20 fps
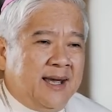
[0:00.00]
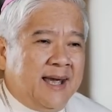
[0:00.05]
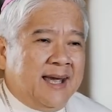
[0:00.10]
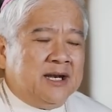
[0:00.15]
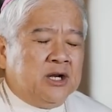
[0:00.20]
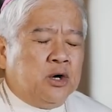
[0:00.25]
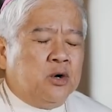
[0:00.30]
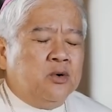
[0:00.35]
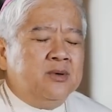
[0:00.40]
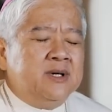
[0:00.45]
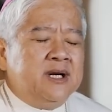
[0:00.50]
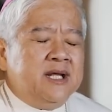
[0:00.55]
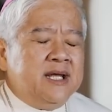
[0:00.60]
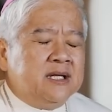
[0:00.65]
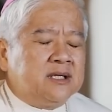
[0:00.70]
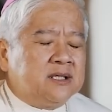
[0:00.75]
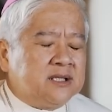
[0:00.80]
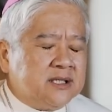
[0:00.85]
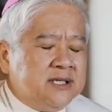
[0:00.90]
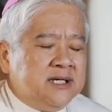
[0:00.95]
And only
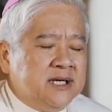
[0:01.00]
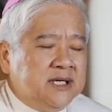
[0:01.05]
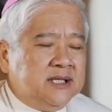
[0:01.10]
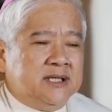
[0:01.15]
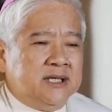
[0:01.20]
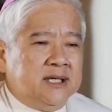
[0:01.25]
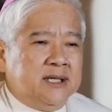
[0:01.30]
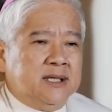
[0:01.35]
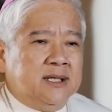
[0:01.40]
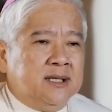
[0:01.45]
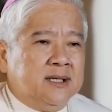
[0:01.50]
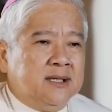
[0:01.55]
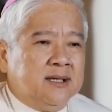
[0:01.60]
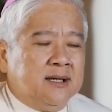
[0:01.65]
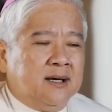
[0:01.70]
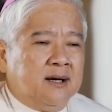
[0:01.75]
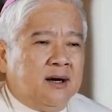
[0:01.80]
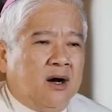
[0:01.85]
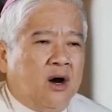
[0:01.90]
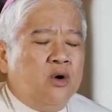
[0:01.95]
eternity,
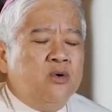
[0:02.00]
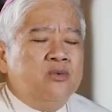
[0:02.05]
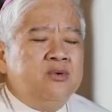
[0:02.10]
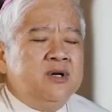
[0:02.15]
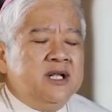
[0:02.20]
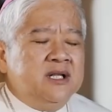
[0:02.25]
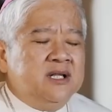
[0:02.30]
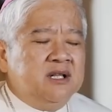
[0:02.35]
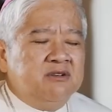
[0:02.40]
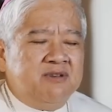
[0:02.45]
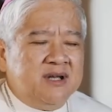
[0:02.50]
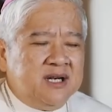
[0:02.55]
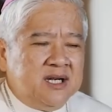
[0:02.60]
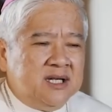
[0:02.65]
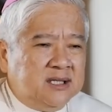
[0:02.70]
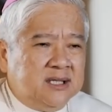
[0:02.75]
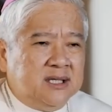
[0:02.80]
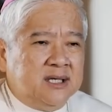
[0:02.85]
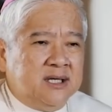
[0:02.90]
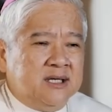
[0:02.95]
only
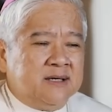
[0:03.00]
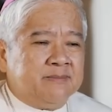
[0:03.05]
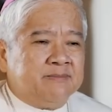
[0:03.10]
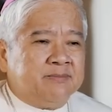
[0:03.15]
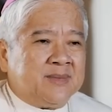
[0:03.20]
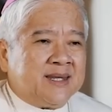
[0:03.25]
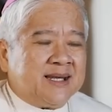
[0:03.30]
divinity